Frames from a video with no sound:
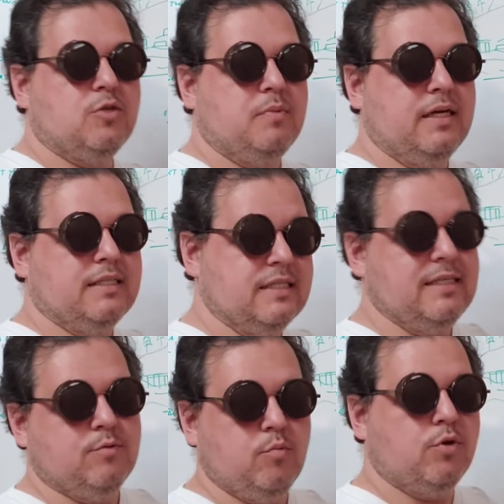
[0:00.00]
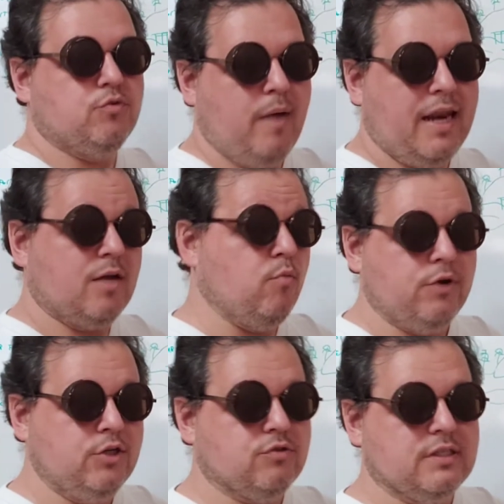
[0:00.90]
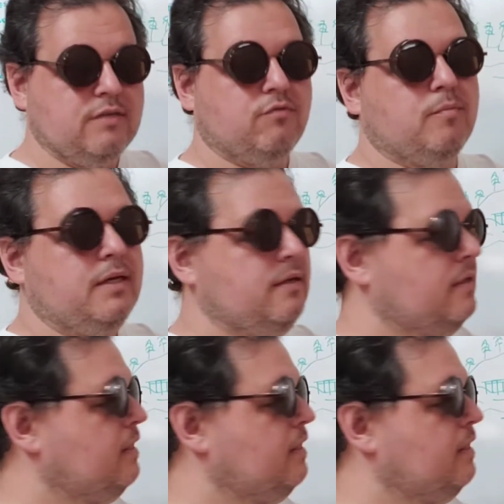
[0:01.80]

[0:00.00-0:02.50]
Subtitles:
just because it seems more dramatic and more interesting for me,